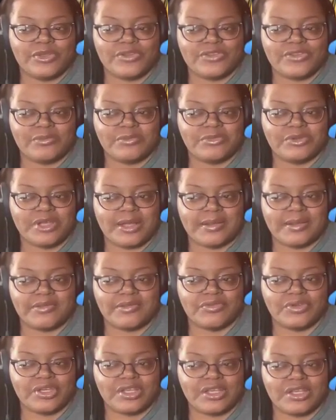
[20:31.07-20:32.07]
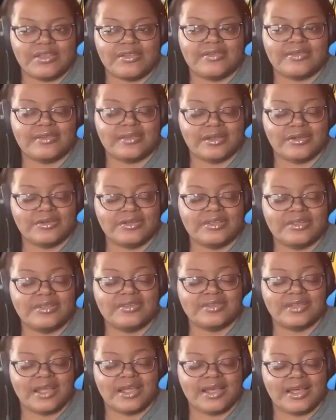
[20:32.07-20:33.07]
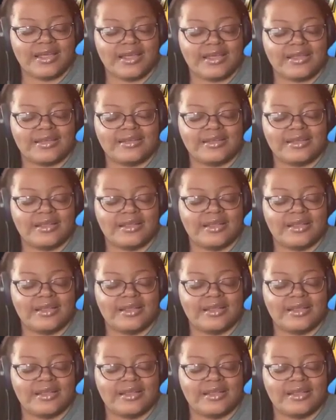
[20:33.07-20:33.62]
sometimes forget is Celtics had